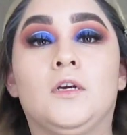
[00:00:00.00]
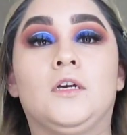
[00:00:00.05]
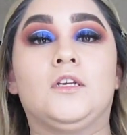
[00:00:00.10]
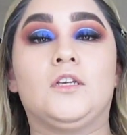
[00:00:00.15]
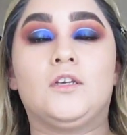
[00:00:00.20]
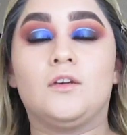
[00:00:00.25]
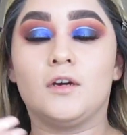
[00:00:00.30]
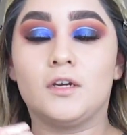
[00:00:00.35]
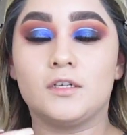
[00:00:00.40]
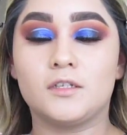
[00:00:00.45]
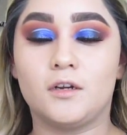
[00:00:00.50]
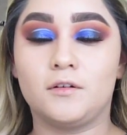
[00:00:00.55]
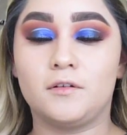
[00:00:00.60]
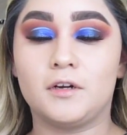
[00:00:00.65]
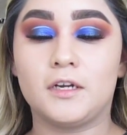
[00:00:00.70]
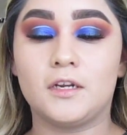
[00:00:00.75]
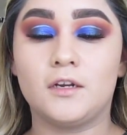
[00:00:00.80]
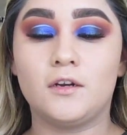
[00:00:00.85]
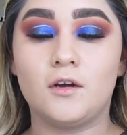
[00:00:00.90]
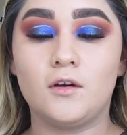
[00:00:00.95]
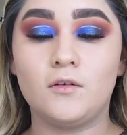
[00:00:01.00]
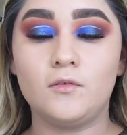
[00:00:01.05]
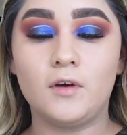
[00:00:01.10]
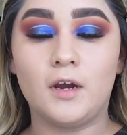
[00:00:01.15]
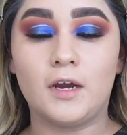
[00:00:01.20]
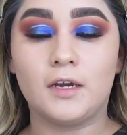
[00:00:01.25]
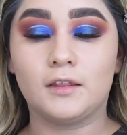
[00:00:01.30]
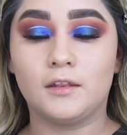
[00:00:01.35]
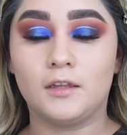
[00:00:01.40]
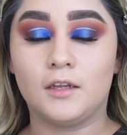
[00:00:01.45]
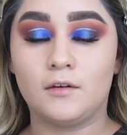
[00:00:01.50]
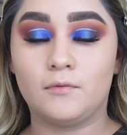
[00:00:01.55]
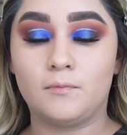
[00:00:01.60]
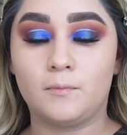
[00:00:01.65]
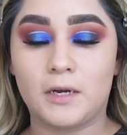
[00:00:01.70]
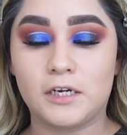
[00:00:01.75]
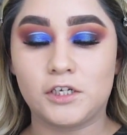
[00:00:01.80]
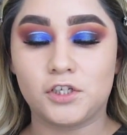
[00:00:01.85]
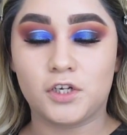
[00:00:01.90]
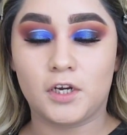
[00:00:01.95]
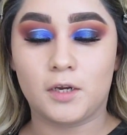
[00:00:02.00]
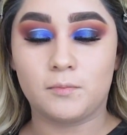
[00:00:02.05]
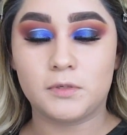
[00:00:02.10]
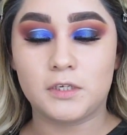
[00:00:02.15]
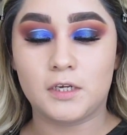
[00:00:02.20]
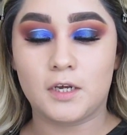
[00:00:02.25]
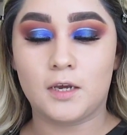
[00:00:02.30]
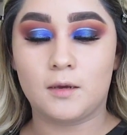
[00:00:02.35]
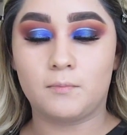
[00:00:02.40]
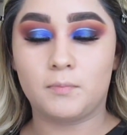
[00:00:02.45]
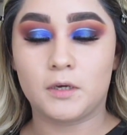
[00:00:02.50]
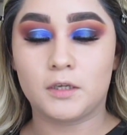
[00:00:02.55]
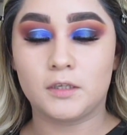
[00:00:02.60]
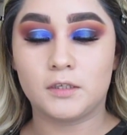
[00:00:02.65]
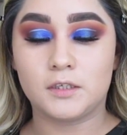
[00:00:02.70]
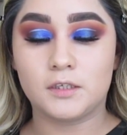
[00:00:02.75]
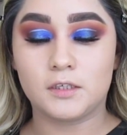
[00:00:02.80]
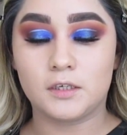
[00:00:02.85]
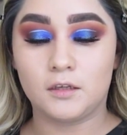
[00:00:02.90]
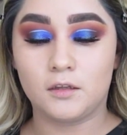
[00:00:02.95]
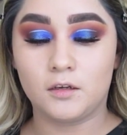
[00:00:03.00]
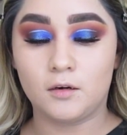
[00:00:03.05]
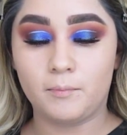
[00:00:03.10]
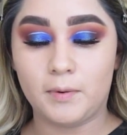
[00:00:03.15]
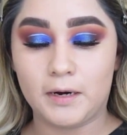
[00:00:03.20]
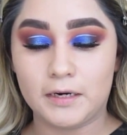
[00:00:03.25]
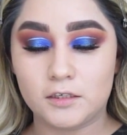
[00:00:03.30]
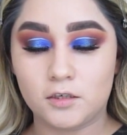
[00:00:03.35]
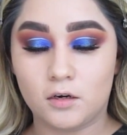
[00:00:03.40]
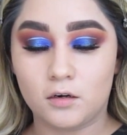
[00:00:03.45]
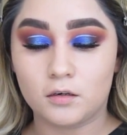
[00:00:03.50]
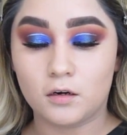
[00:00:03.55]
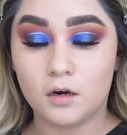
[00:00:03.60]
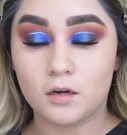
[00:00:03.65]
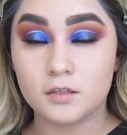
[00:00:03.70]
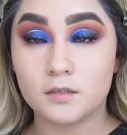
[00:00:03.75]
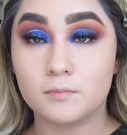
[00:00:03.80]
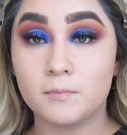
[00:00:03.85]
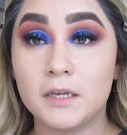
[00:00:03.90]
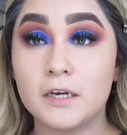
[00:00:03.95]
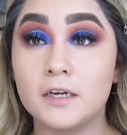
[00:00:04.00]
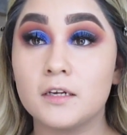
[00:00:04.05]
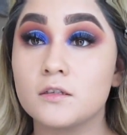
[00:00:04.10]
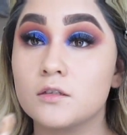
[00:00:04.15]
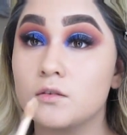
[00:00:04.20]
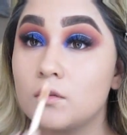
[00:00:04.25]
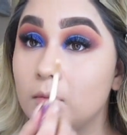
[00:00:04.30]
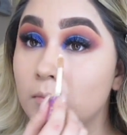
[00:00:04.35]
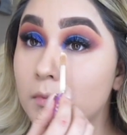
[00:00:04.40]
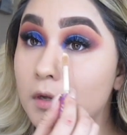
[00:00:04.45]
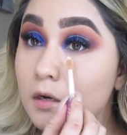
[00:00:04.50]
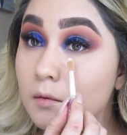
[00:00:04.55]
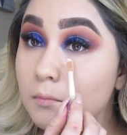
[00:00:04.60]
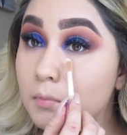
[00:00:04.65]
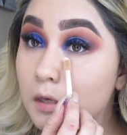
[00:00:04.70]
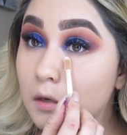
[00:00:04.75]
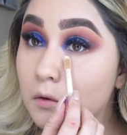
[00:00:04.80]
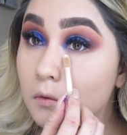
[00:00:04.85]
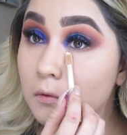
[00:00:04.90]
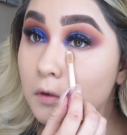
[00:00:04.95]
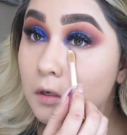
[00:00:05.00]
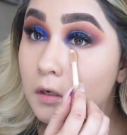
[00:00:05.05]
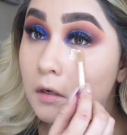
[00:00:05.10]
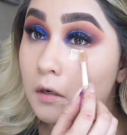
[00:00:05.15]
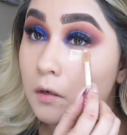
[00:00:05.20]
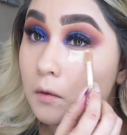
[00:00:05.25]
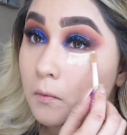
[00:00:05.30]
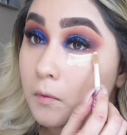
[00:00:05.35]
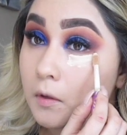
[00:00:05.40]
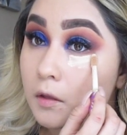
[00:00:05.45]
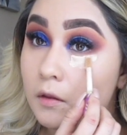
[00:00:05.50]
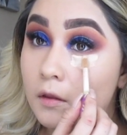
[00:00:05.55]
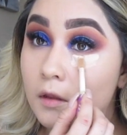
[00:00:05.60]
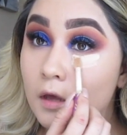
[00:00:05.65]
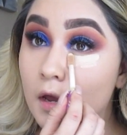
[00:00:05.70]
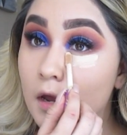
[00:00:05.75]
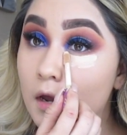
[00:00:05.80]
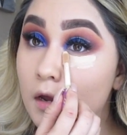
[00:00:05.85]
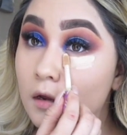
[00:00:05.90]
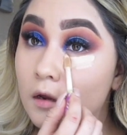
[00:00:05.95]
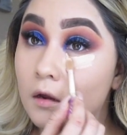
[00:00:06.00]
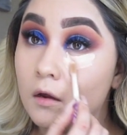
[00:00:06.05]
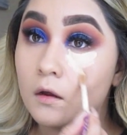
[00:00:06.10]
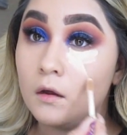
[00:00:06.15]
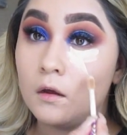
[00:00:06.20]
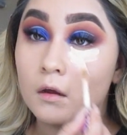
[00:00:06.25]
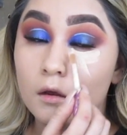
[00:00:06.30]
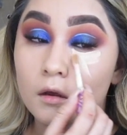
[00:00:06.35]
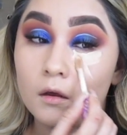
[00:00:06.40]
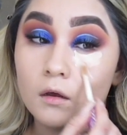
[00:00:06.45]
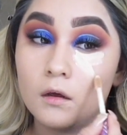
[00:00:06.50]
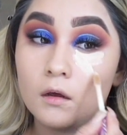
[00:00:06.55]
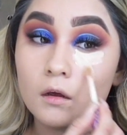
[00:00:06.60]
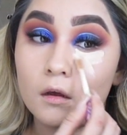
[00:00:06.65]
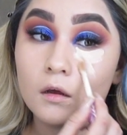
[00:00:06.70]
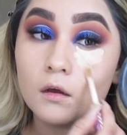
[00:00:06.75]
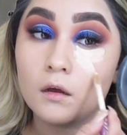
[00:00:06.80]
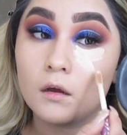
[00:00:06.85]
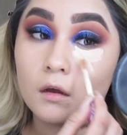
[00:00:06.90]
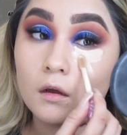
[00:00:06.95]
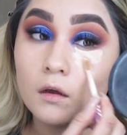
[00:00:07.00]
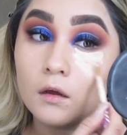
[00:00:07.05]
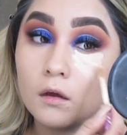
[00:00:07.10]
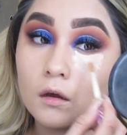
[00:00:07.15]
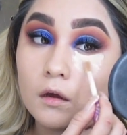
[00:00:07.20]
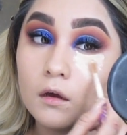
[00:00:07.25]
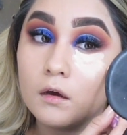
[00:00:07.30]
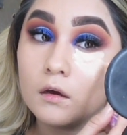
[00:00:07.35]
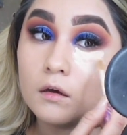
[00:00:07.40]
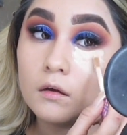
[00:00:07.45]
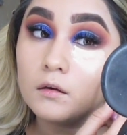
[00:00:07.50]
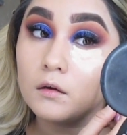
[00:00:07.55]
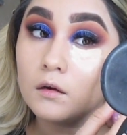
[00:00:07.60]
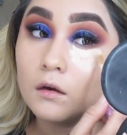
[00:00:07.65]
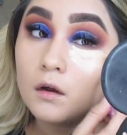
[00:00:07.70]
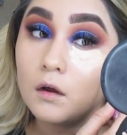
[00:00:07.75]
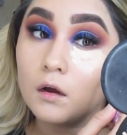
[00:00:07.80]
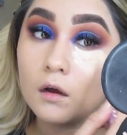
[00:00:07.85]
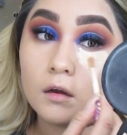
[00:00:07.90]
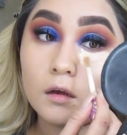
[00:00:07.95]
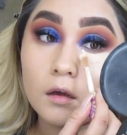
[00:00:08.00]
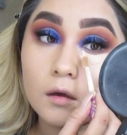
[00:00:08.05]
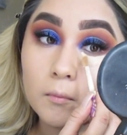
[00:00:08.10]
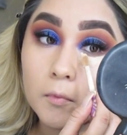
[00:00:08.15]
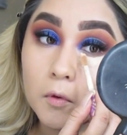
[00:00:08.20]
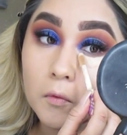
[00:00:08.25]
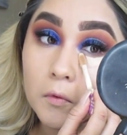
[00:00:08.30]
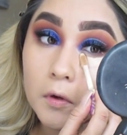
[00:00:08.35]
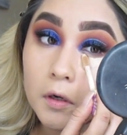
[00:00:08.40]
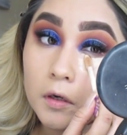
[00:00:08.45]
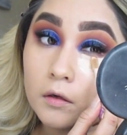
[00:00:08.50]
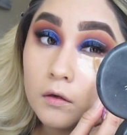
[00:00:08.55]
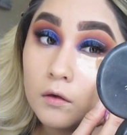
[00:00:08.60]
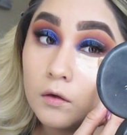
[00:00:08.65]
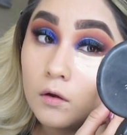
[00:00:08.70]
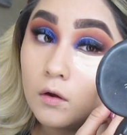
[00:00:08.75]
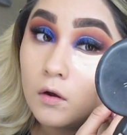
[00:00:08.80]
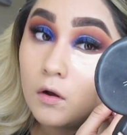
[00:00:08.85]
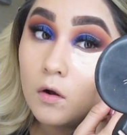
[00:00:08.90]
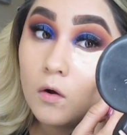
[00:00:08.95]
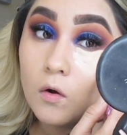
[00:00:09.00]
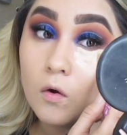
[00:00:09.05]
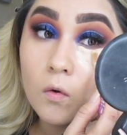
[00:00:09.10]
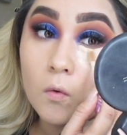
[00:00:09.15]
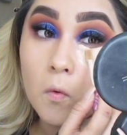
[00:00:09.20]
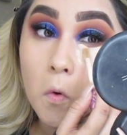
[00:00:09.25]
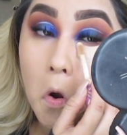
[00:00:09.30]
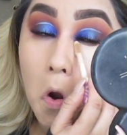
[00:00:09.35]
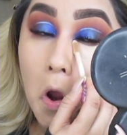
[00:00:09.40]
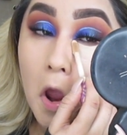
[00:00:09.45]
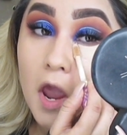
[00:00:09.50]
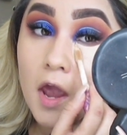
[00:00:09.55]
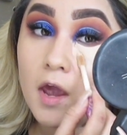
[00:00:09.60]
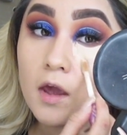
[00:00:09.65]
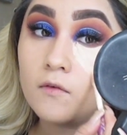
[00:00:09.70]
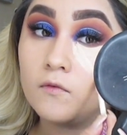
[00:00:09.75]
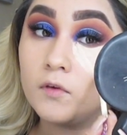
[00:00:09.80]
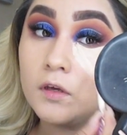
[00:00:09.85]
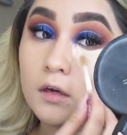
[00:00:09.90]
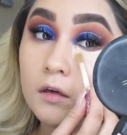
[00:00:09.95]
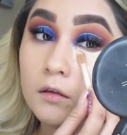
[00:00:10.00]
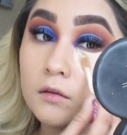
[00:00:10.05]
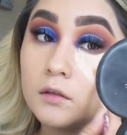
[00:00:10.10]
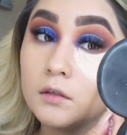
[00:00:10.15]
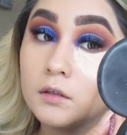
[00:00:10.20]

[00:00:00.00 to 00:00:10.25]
You guys already know I love my Shape Tape Concealer by Tarte Cosmetics, so I'm going to be going in with that. And I am going to go heavy on the